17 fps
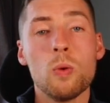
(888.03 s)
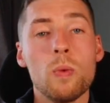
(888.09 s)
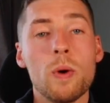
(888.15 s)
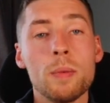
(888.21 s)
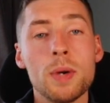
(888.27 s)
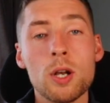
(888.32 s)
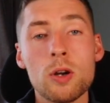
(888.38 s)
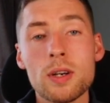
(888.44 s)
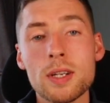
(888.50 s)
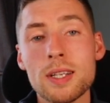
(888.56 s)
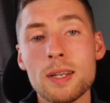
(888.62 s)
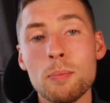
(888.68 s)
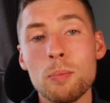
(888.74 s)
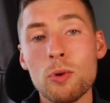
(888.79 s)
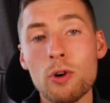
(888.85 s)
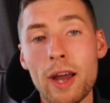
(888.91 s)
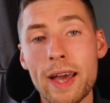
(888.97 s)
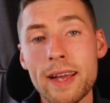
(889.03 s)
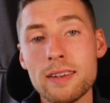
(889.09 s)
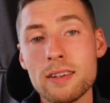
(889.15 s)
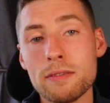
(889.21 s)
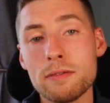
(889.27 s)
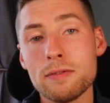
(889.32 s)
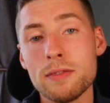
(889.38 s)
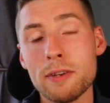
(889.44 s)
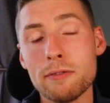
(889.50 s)
When we look at the breadth
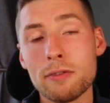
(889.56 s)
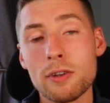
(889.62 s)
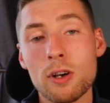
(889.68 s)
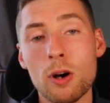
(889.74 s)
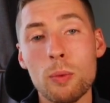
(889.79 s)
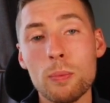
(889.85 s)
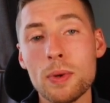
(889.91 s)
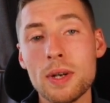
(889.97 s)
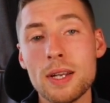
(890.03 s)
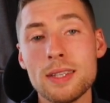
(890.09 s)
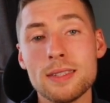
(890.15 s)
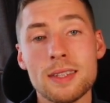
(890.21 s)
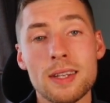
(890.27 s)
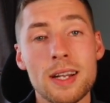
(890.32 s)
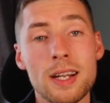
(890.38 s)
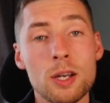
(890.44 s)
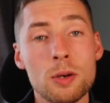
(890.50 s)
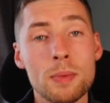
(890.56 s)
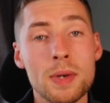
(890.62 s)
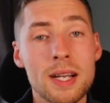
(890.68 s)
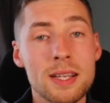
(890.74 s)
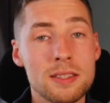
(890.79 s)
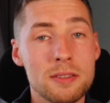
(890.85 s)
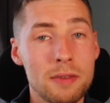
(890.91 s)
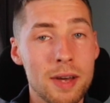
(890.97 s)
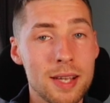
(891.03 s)
of different companies that Illumina
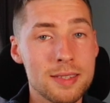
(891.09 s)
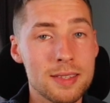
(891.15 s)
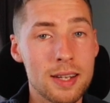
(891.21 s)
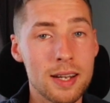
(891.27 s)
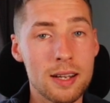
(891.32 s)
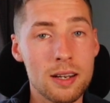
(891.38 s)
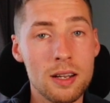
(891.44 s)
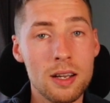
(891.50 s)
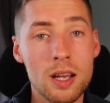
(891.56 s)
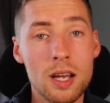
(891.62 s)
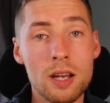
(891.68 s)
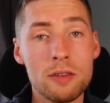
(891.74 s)
has invested in,